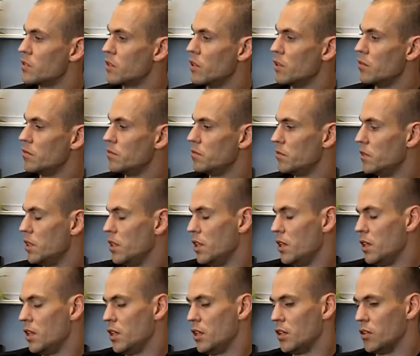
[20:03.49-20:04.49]
so
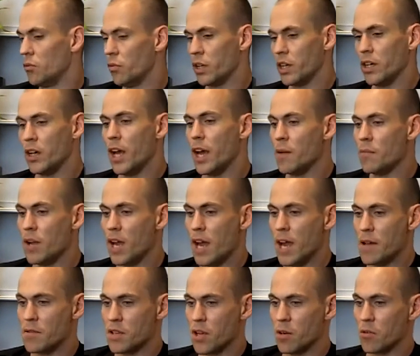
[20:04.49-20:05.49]
we can name names.